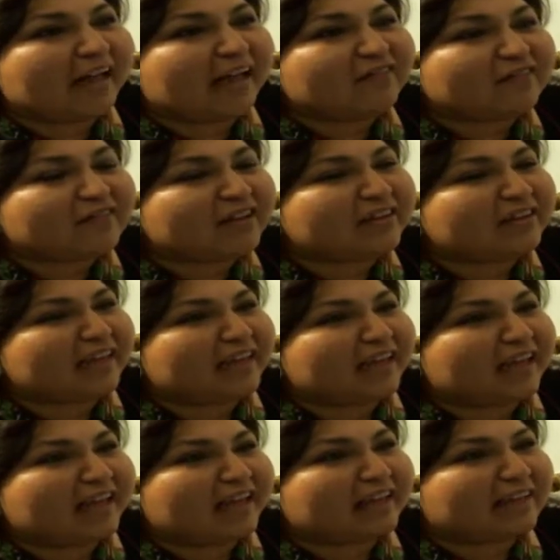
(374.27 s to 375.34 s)

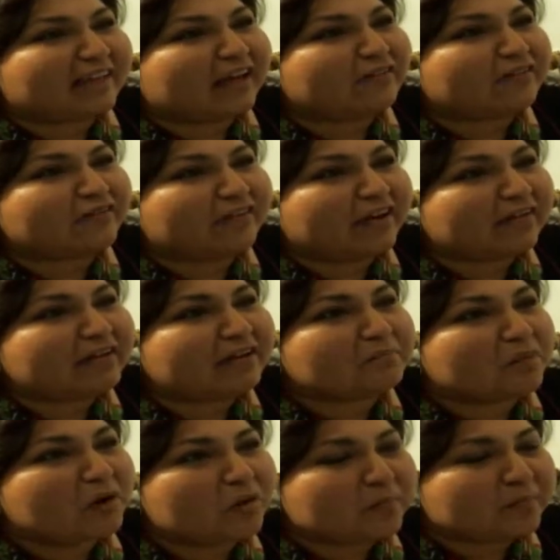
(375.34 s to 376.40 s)
everything in that very
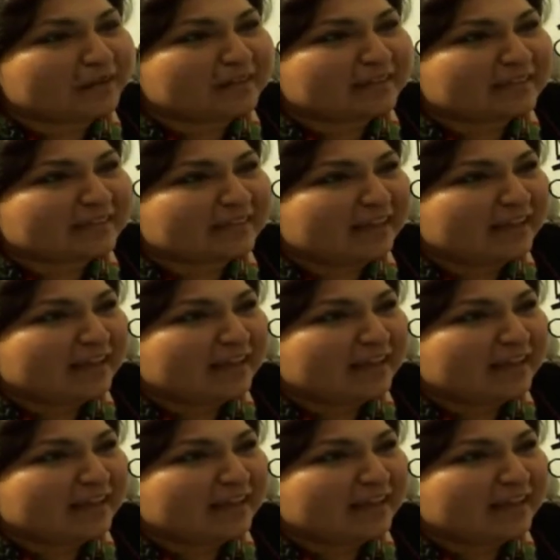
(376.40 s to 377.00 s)
moment.